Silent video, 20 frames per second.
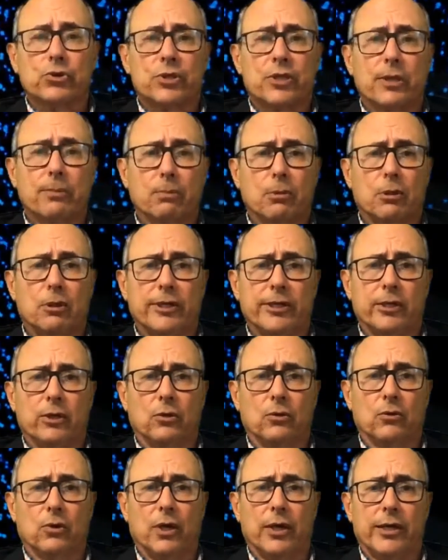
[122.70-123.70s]
typically
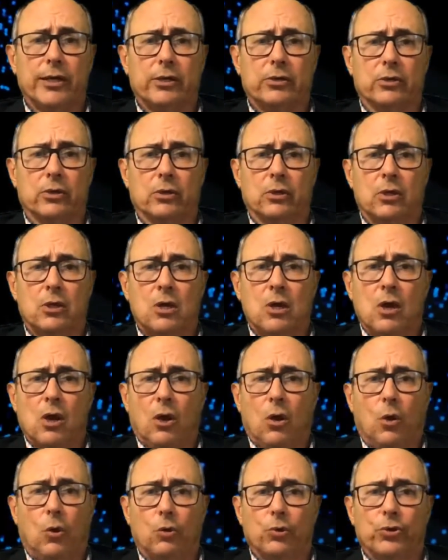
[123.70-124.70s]
don't like to
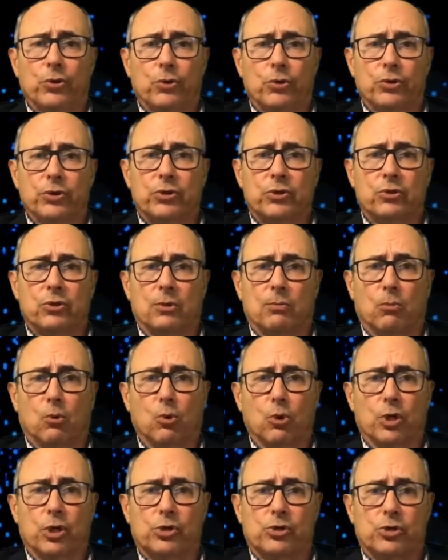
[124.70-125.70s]
hold on to the
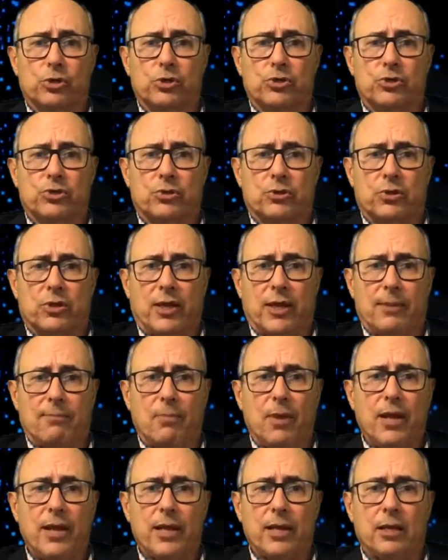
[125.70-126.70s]
mortgages they
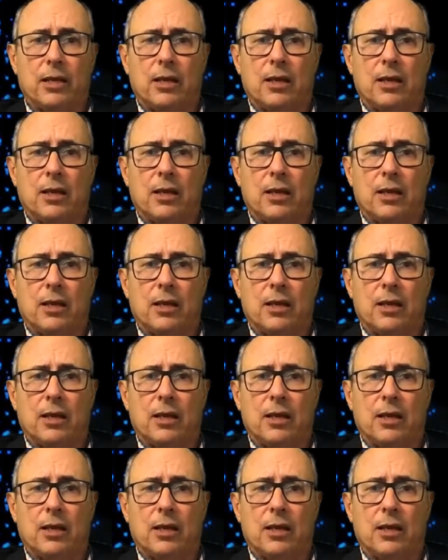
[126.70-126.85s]
make,